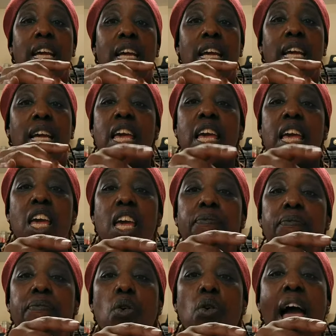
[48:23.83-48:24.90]
If you
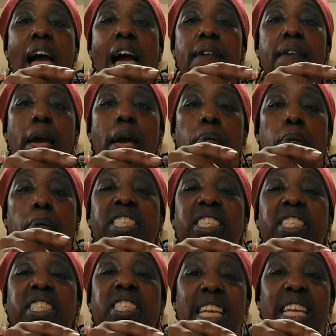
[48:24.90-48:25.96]
have a portion
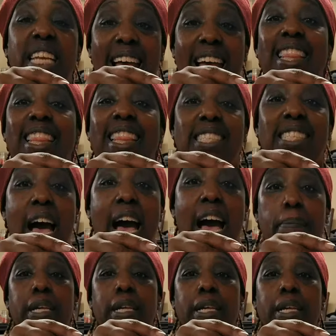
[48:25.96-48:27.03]
at the top,
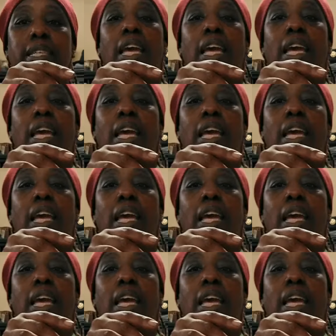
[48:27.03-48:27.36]
Miss E,